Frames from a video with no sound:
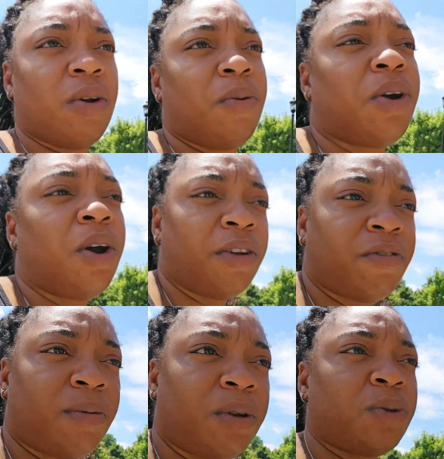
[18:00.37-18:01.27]
we're going
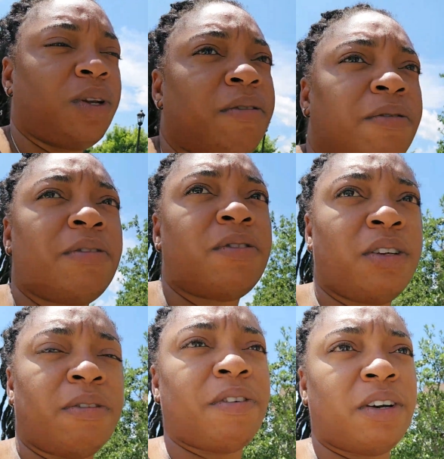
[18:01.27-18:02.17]
from the 25th to
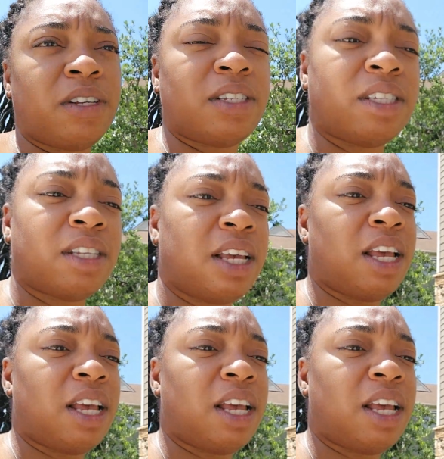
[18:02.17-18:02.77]
the 1st,